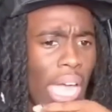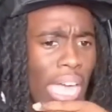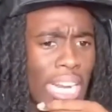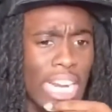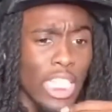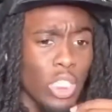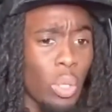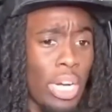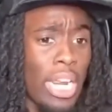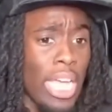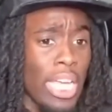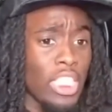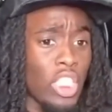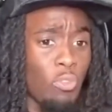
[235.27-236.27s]
And it is what it
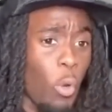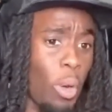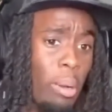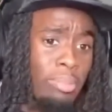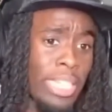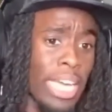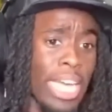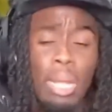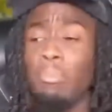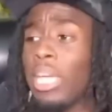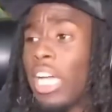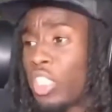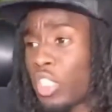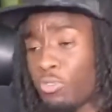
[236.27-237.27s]
is, you feel what I'm I saying? I saw
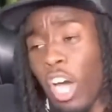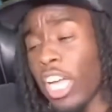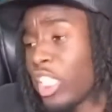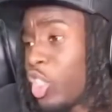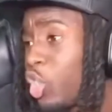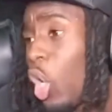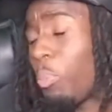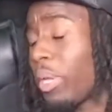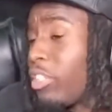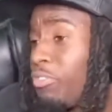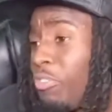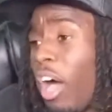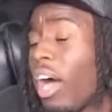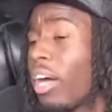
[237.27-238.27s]
that. Niggas is fucking stupid, it's
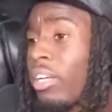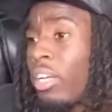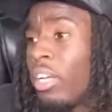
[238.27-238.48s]
fuck,